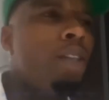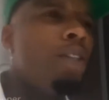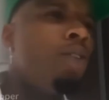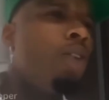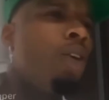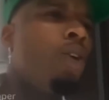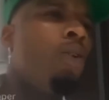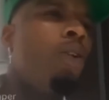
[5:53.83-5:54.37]

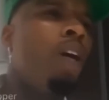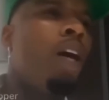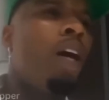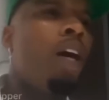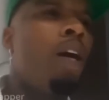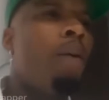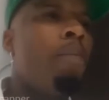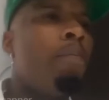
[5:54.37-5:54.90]
not to
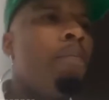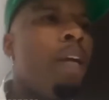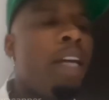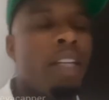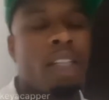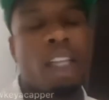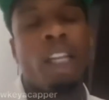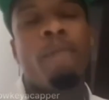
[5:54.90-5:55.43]
speak
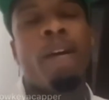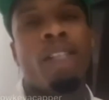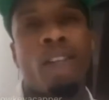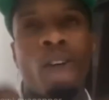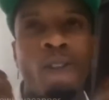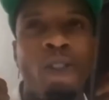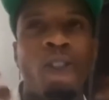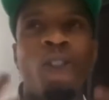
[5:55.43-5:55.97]
on
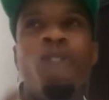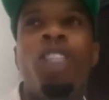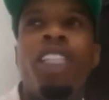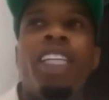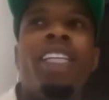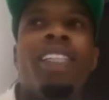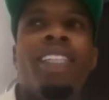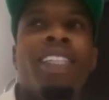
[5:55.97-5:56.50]
Meg Thee
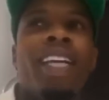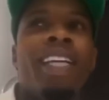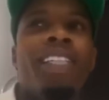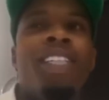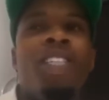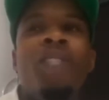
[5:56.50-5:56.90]
Stallion,